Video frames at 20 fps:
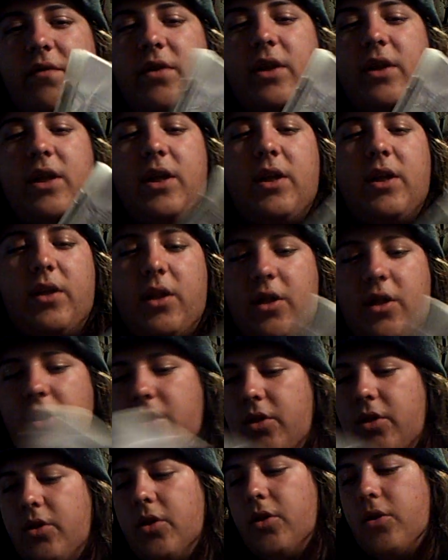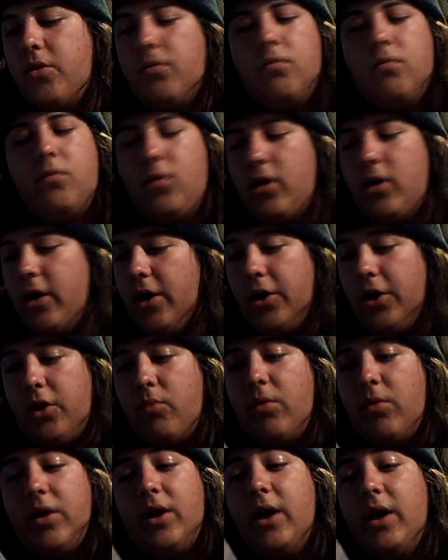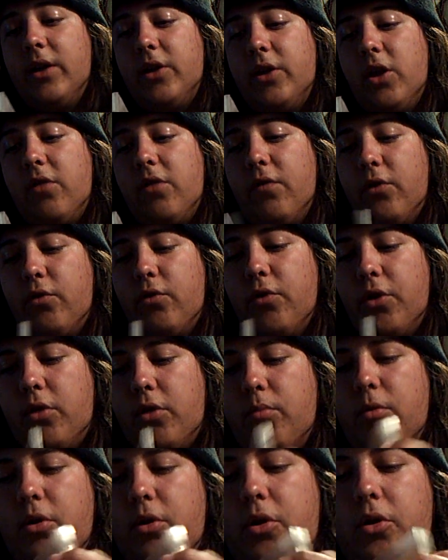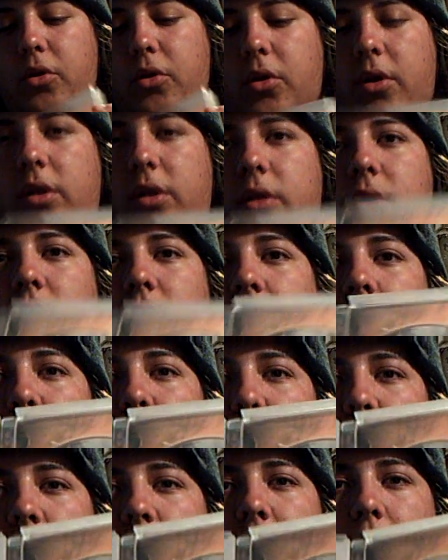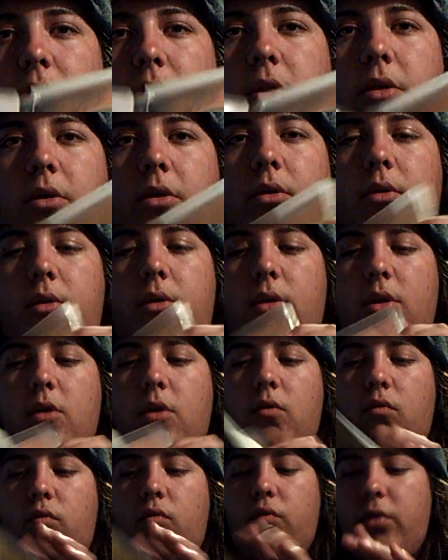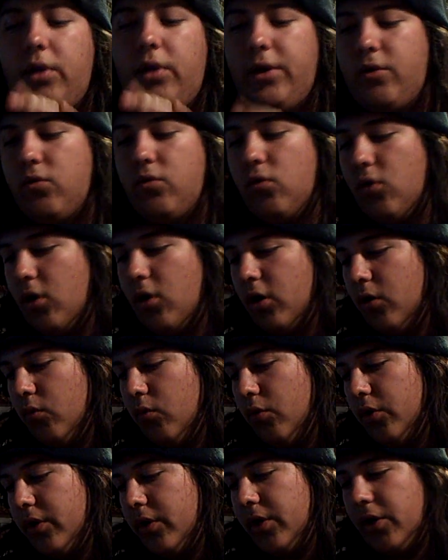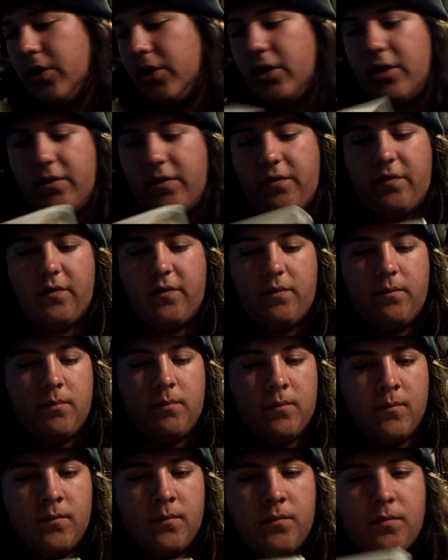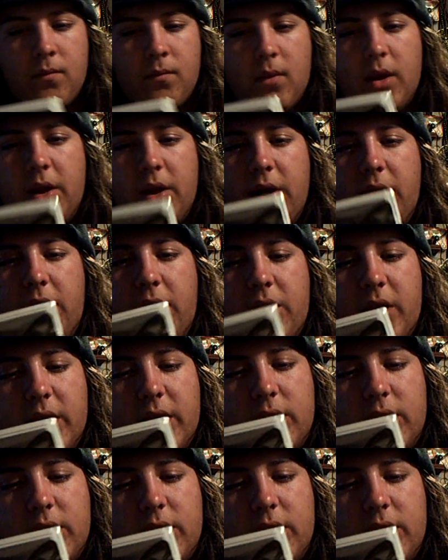DVD. This is just awesome. I got this for Christmas. Double disc. Really cool artwork and stuff. It's